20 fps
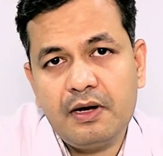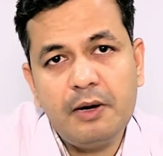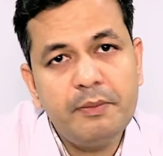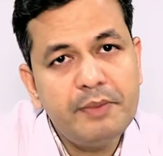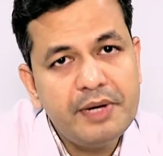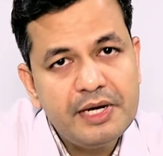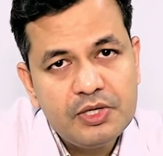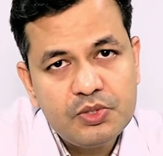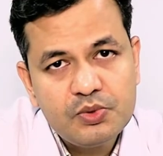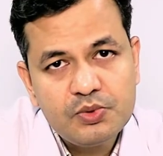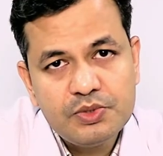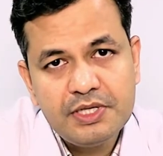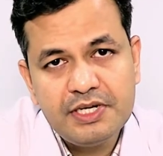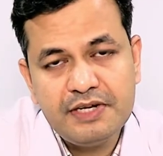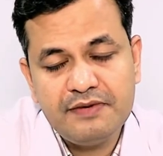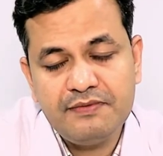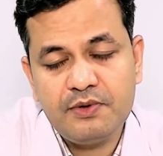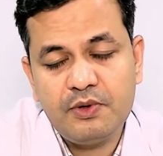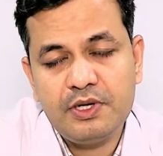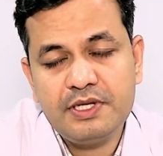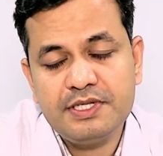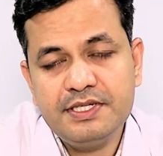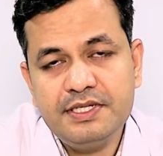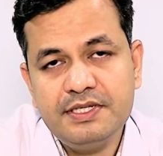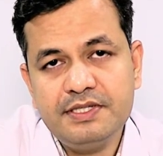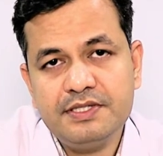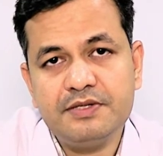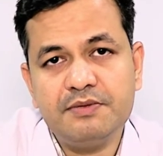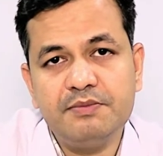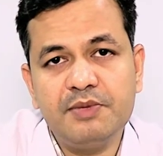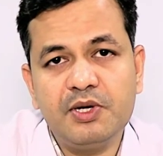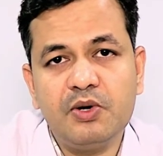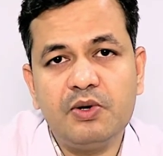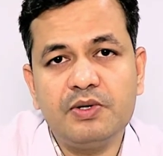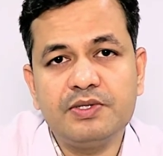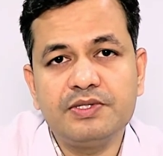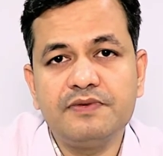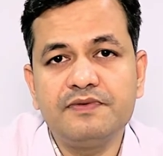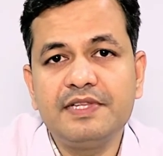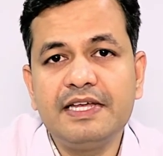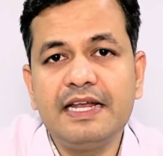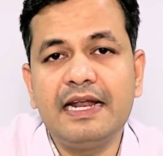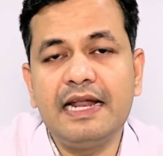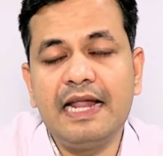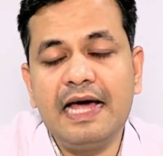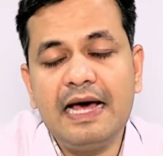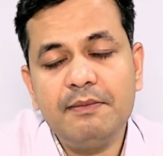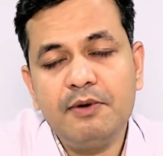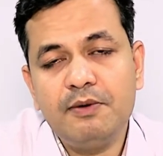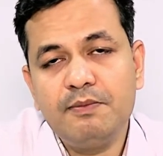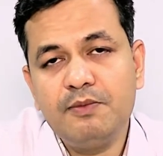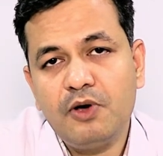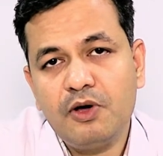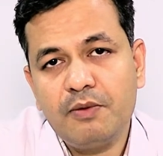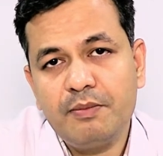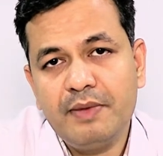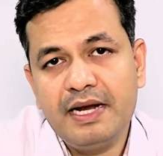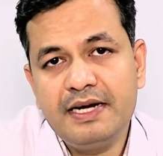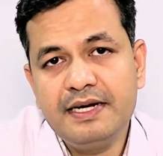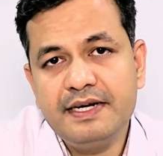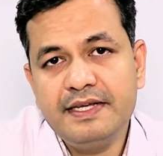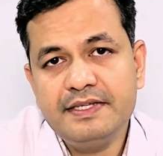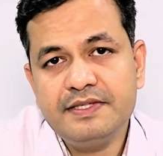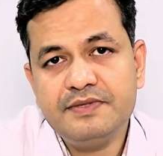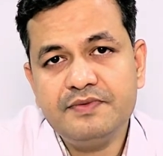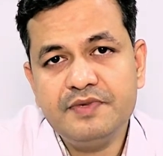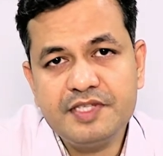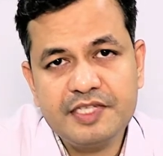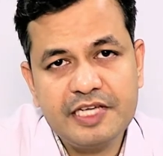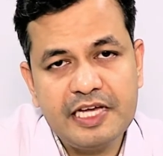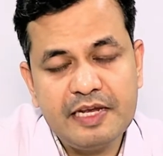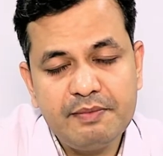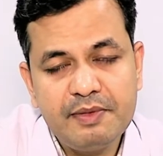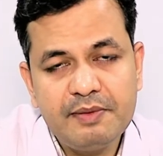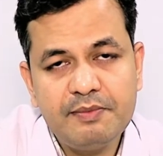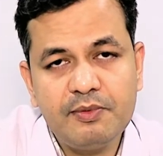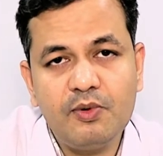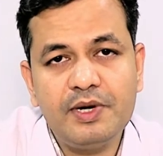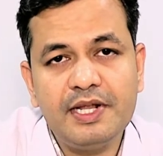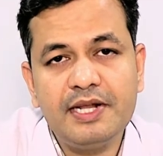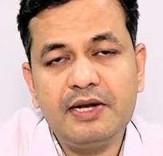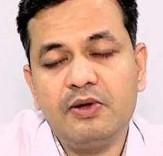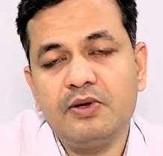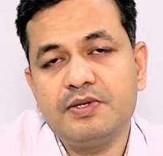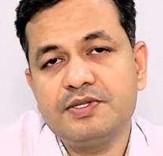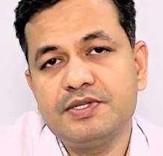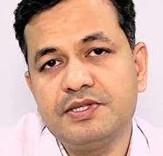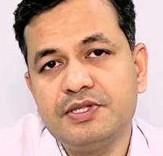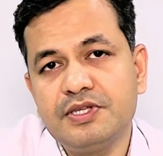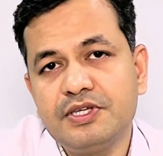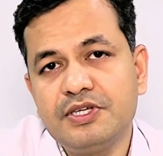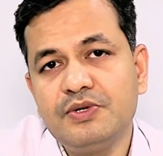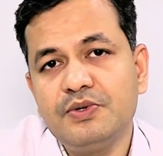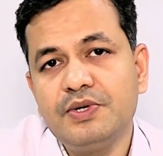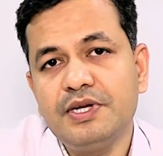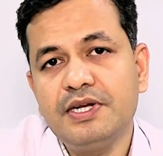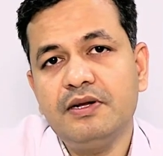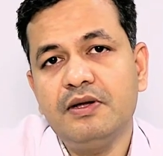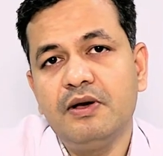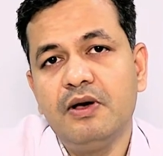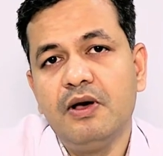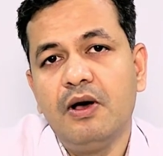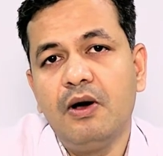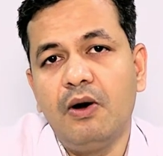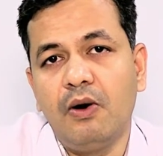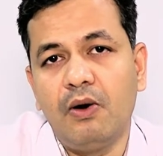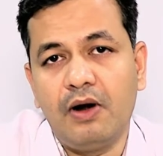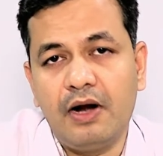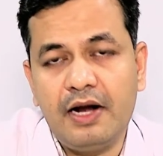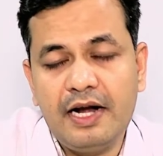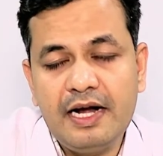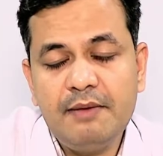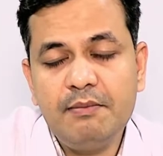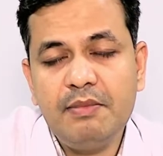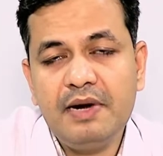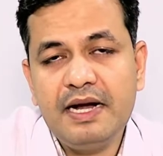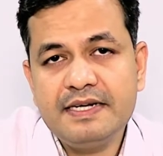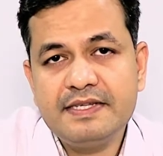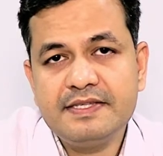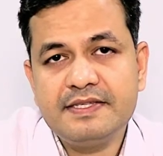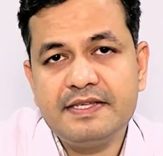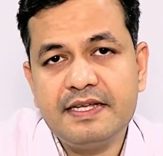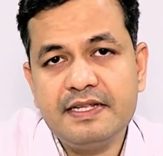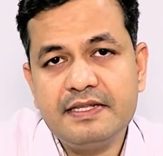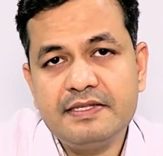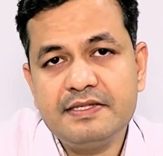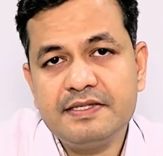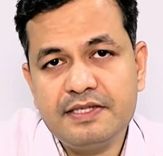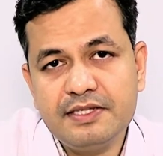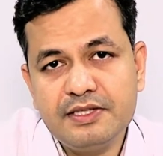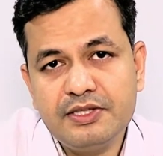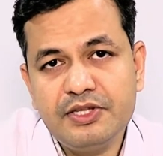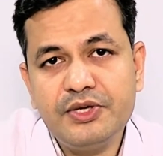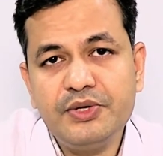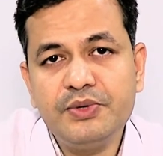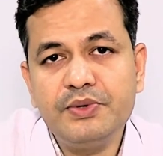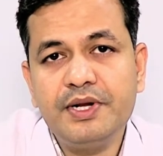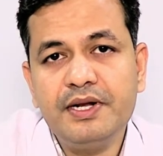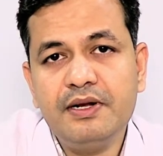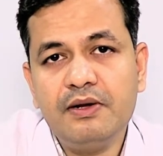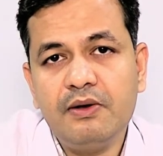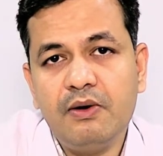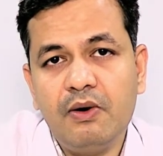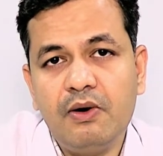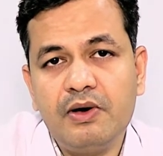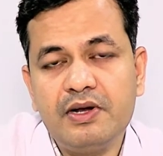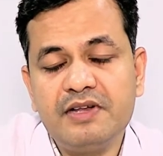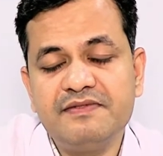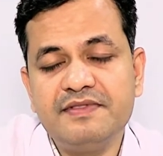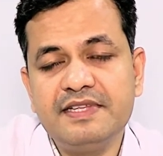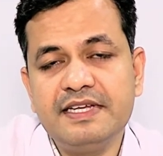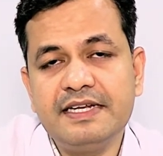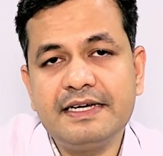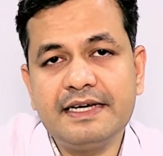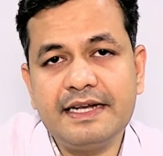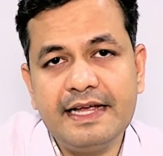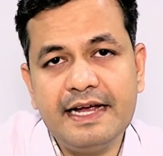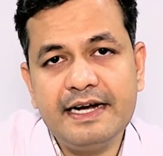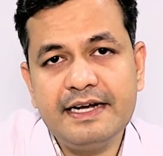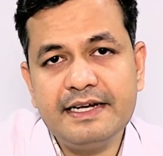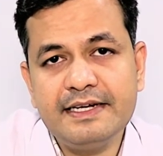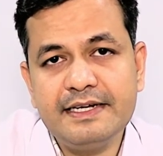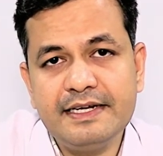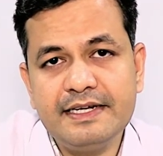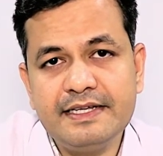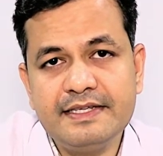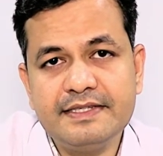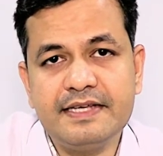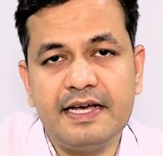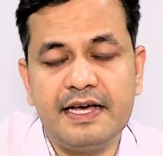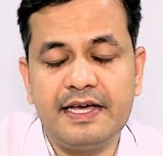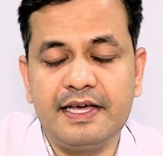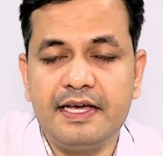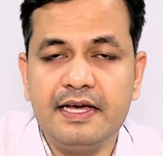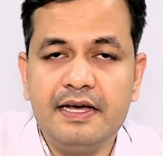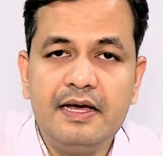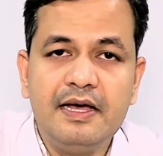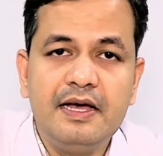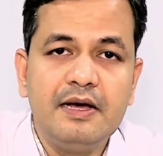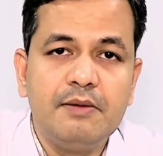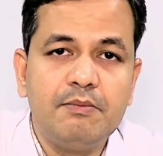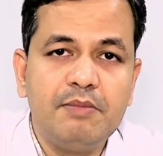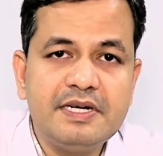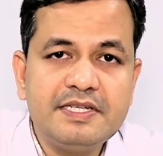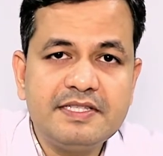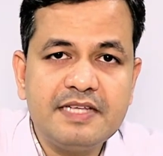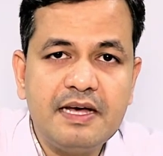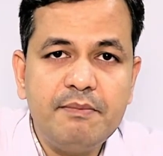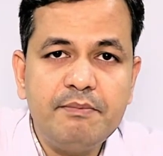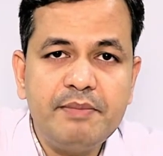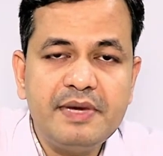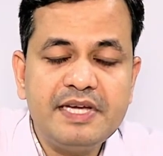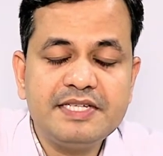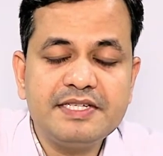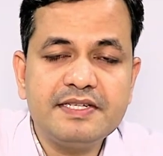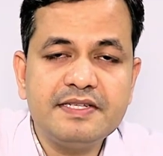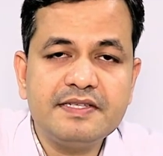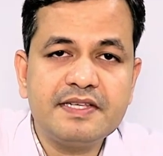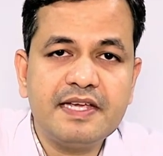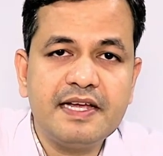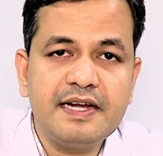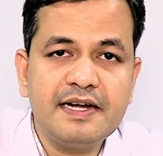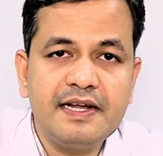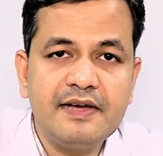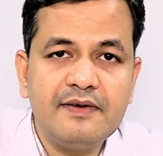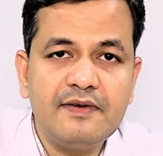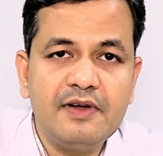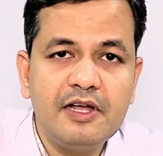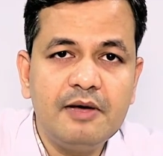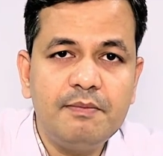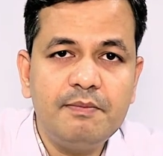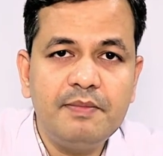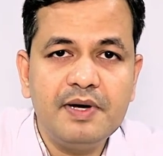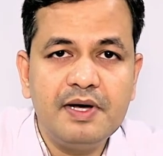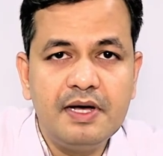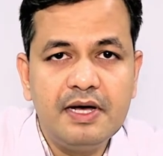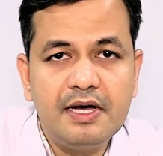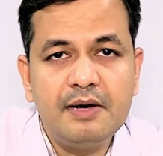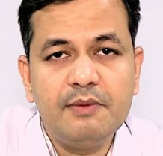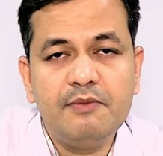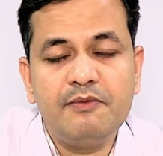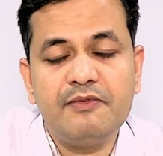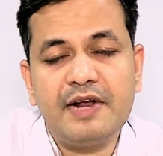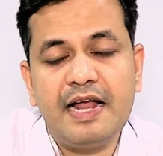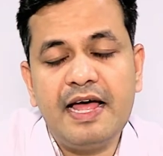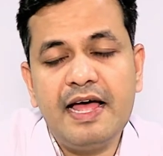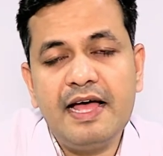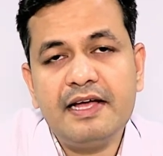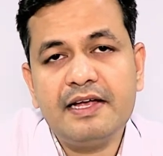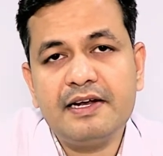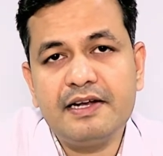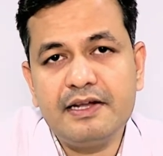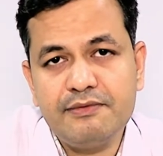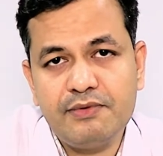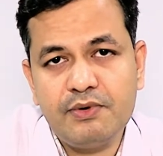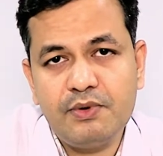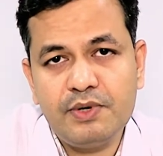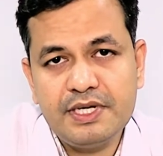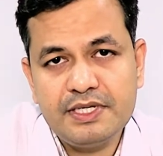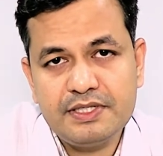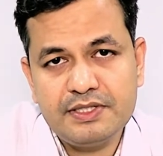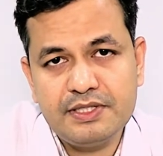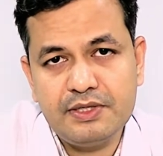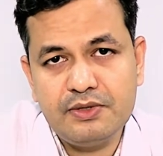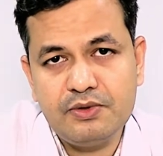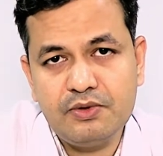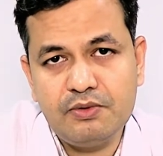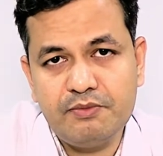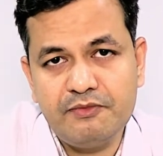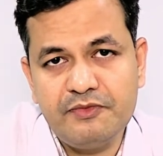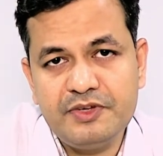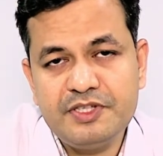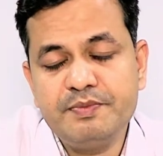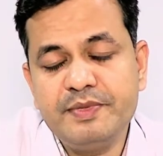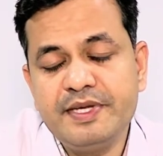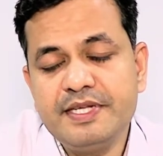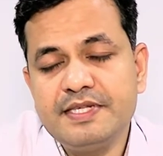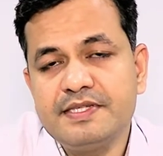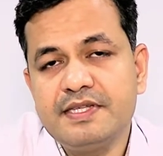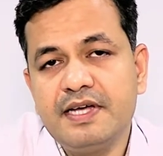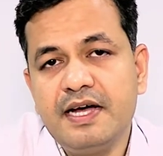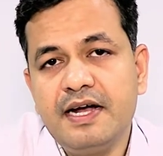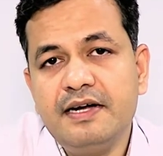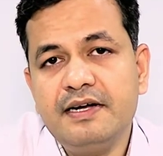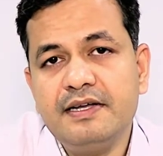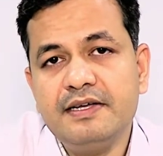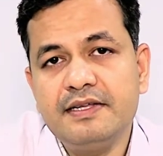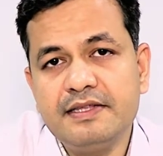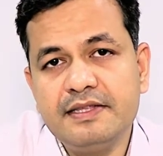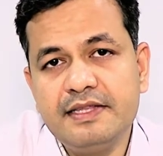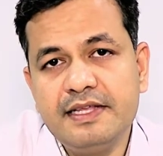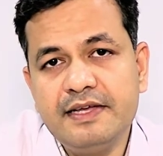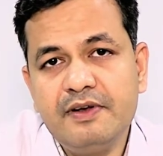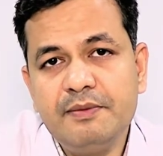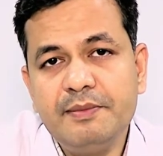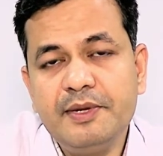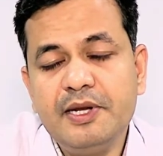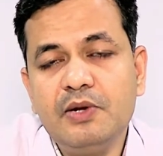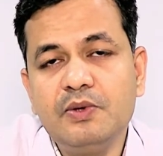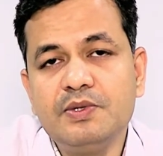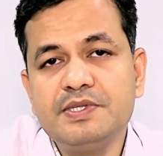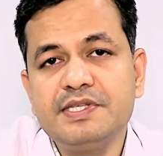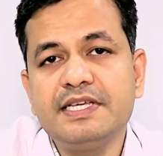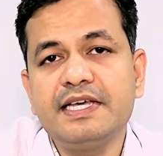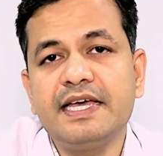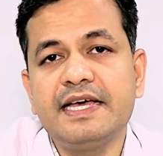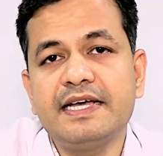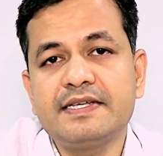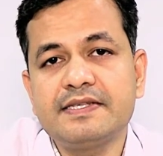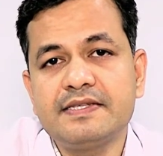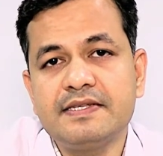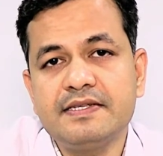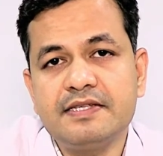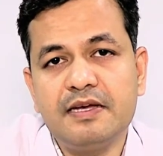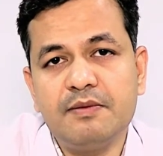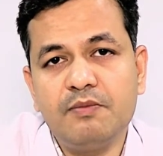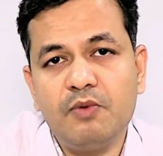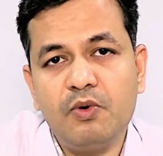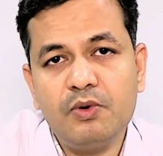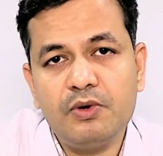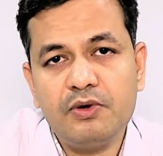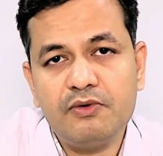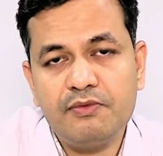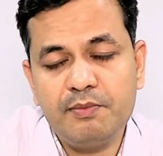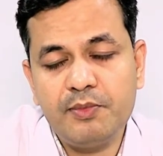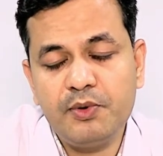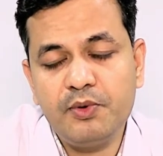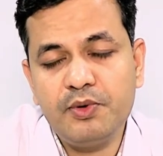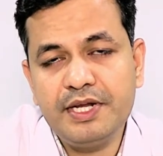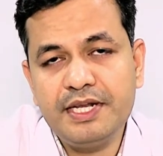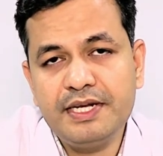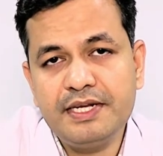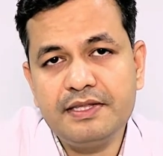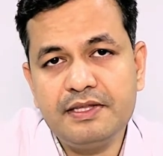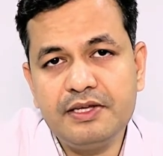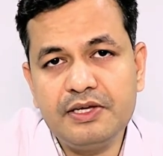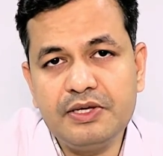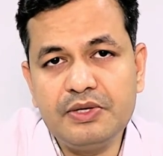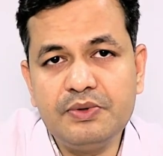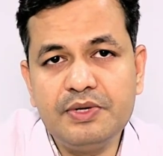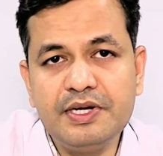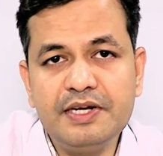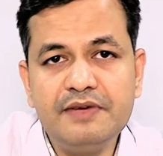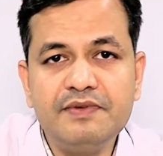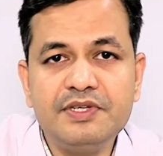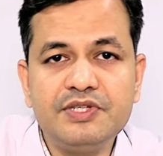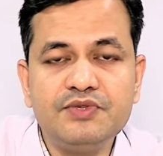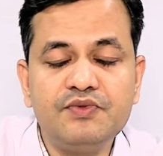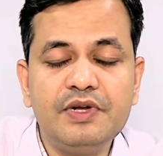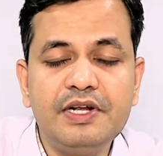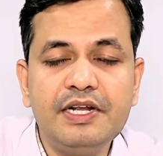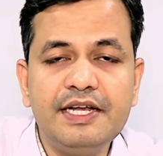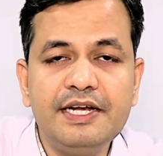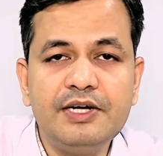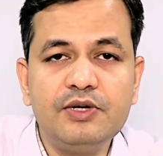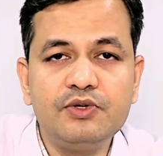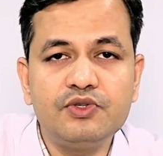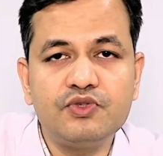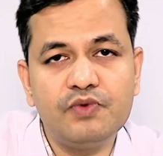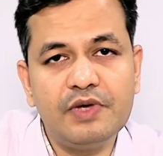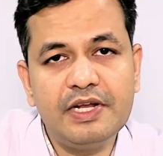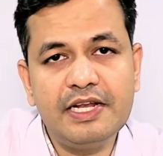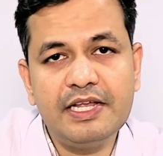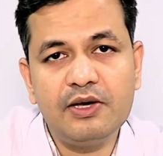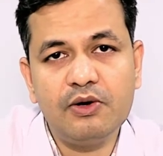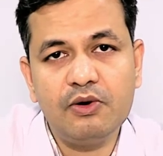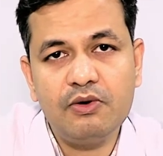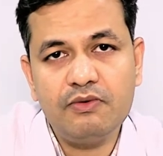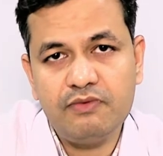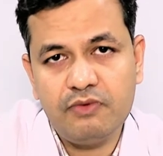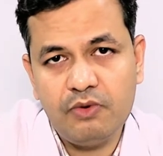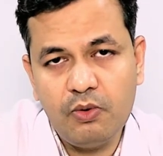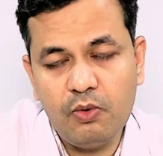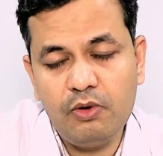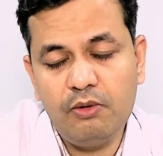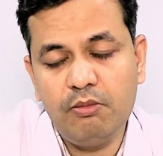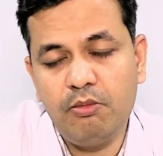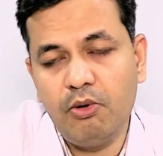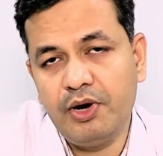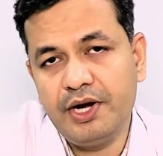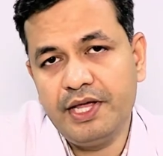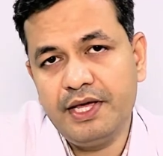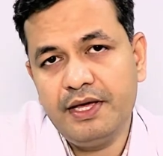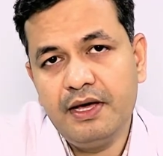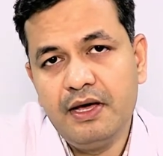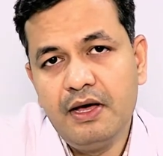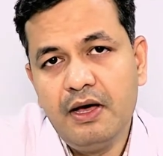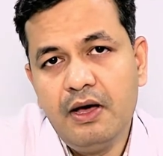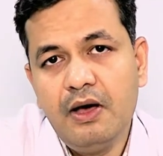coming to the nephrologist because of their lab abnormalities, which can be protein loss in the urine or red blood cells in the urine, or if their creatinine is high. But some patients can develop frank nephrotic syndrome, which means that they will be losing excess amount of protein in the urine, which will lead to swelling of whole body.